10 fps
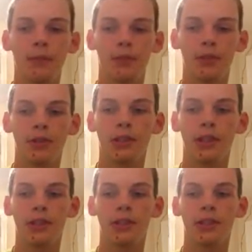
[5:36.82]
which
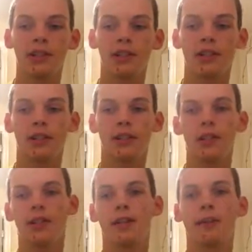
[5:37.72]
kind of sucks,
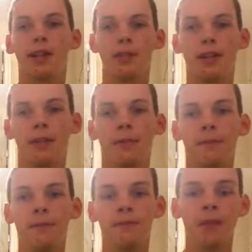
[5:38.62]
in my opinion.
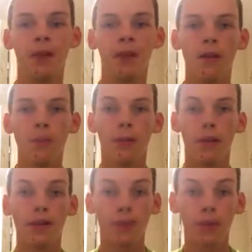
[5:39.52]
But
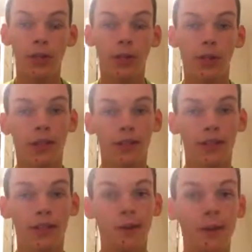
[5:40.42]
that's really all I gotta
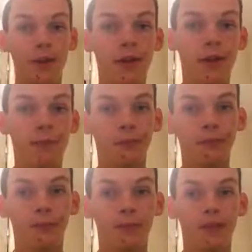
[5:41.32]
say about that.
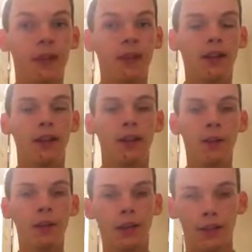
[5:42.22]
And
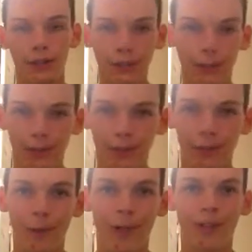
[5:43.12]
thank you guys so much
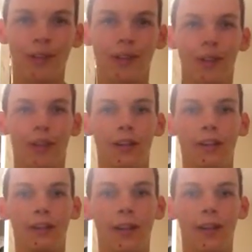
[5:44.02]
for watching, and I
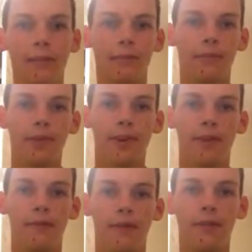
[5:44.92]
am
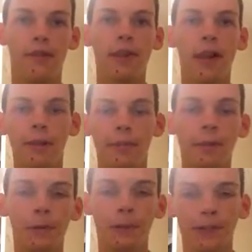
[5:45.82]
sorry for not
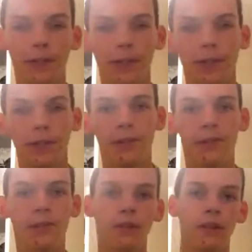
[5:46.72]
uploading the
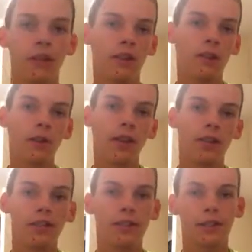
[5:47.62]
videos in the
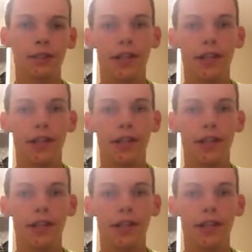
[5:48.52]
past